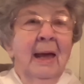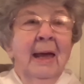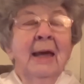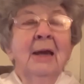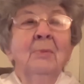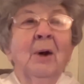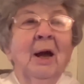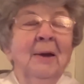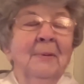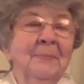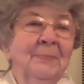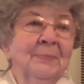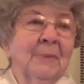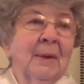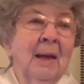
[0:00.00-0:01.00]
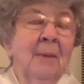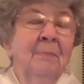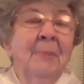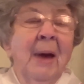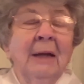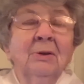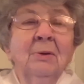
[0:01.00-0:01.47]
Anyway,
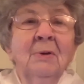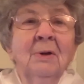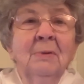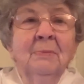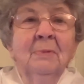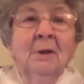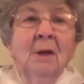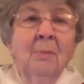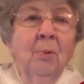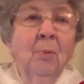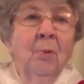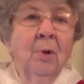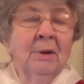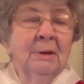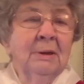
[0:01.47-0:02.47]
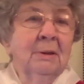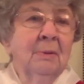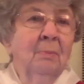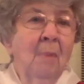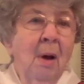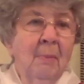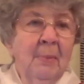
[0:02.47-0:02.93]
back to number one's
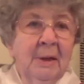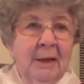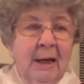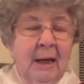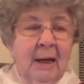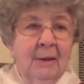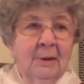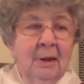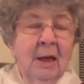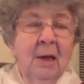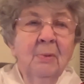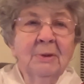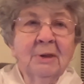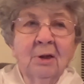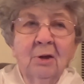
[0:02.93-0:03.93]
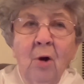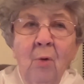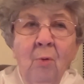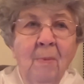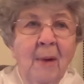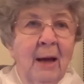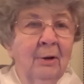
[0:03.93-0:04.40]
mom and dad. He was a
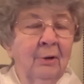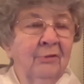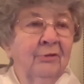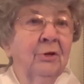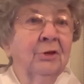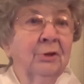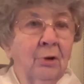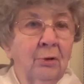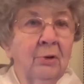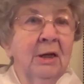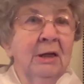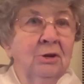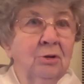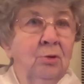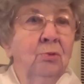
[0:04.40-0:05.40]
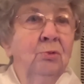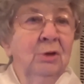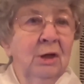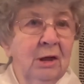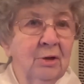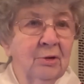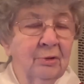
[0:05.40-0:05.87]
coal miner for 32
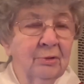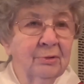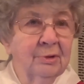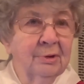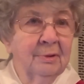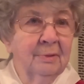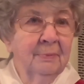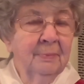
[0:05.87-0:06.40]
years.